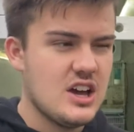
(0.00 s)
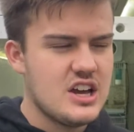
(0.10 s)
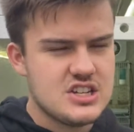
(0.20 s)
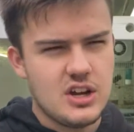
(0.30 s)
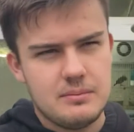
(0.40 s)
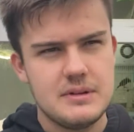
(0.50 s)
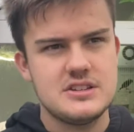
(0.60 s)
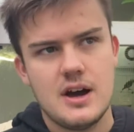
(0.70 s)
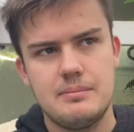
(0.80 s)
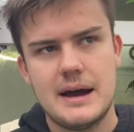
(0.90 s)
it's not
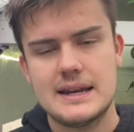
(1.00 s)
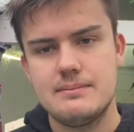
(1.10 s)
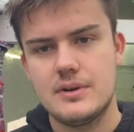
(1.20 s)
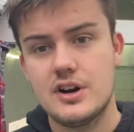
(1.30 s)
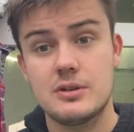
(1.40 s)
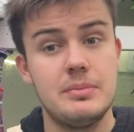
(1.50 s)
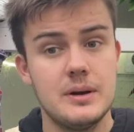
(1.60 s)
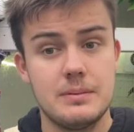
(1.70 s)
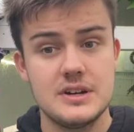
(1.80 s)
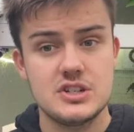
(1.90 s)
a badly marked
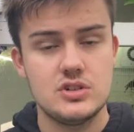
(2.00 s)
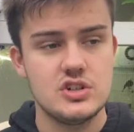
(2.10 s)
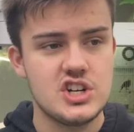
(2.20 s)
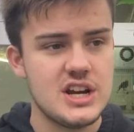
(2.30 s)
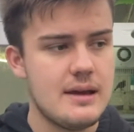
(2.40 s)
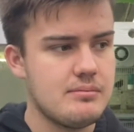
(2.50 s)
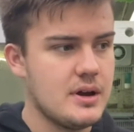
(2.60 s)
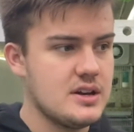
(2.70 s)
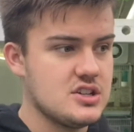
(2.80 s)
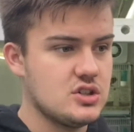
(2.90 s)
bird, but it's a good shaped
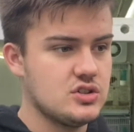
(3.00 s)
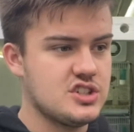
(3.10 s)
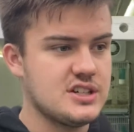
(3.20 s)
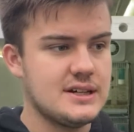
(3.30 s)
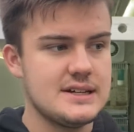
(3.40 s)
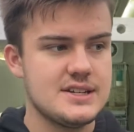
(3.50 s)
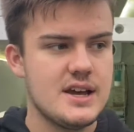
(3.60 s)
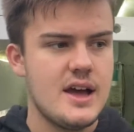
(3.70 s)
bird and it's a good size